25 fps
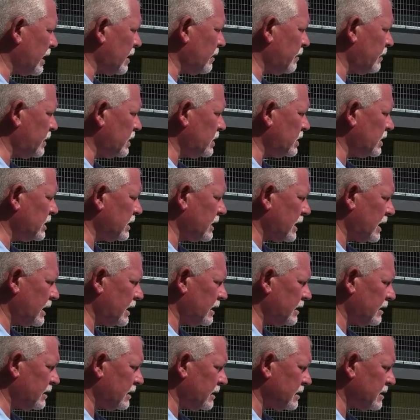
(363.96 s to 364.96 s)
the pigeon
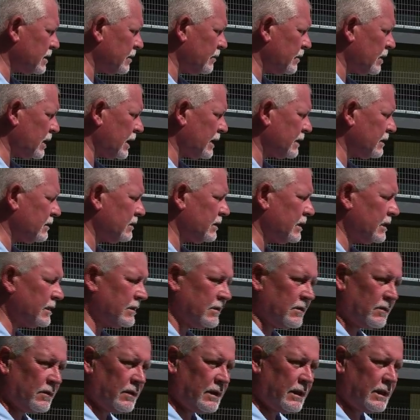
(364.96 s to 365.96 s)
and assimilated
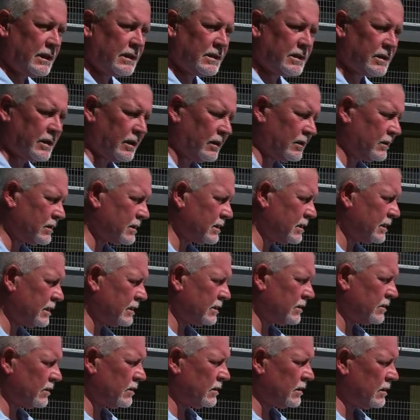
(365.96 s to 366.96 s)
into the cells and
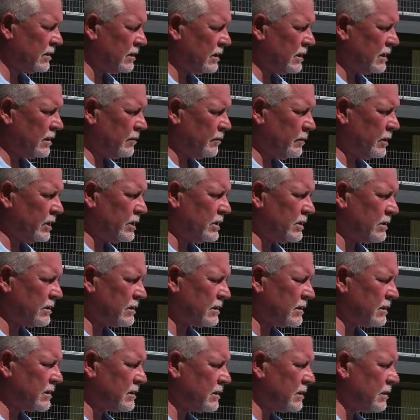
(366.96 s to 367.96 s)
into the pigeon
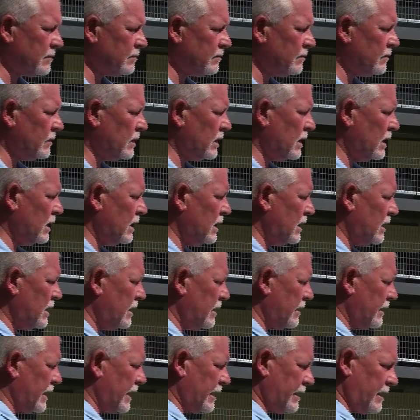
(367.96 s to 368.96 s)
system.
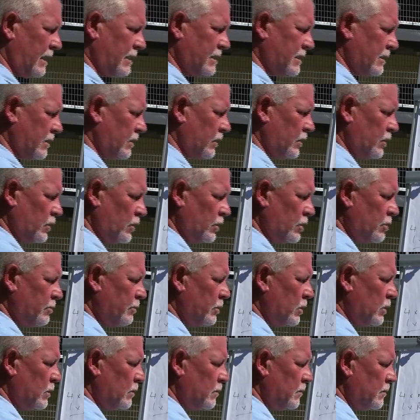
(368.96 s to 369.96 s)
That has a huge
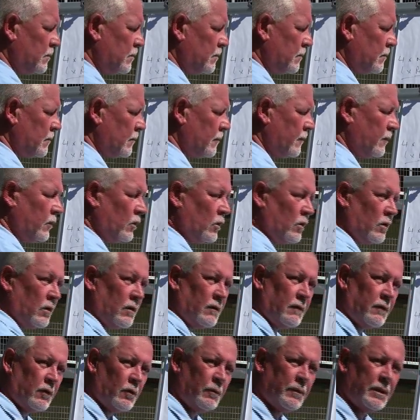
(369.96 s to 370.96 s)
boon for
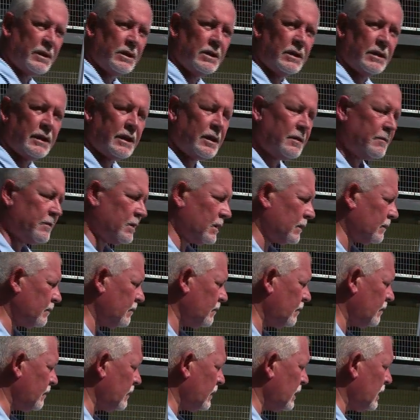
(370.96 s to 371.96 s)
pigeon keeping.
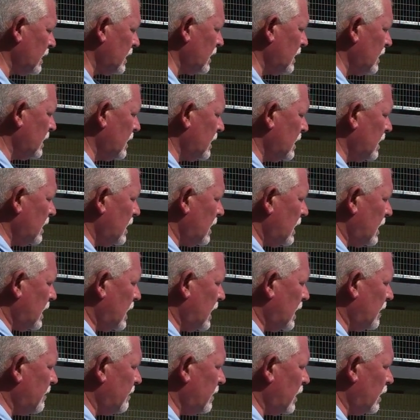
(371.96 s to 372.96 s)

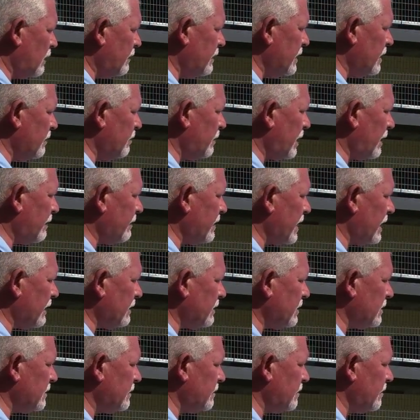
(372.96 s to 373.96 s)
Over and above that,
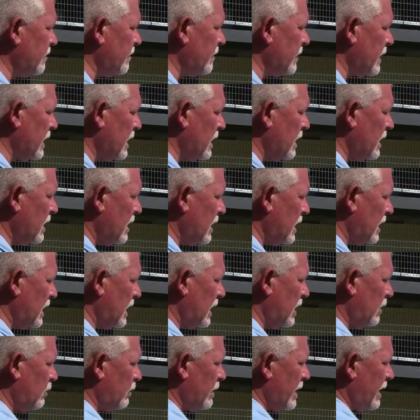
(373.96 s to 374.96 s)

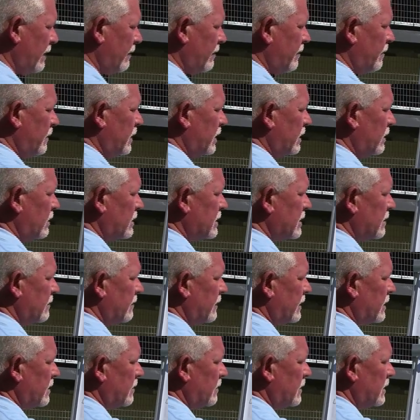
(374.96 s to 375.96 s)
we have minerals and
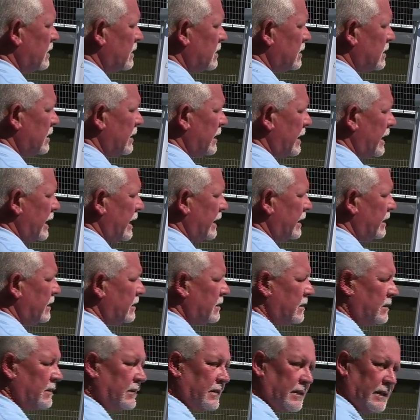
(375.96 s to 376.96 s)
vitamins added
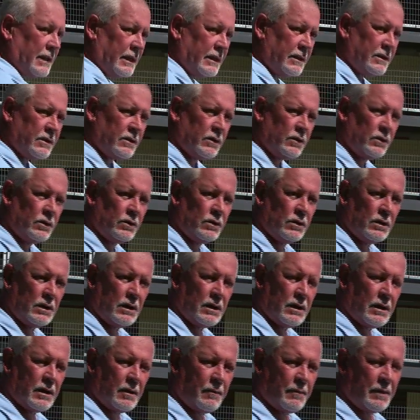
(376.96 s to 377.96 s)
into
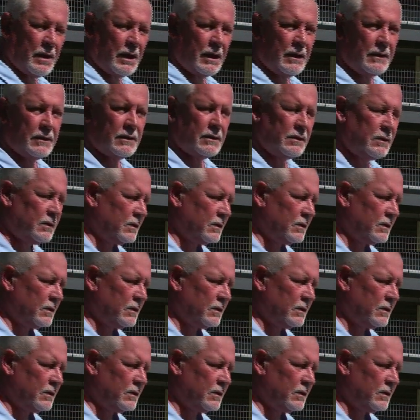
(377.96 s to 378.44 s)
the pellet,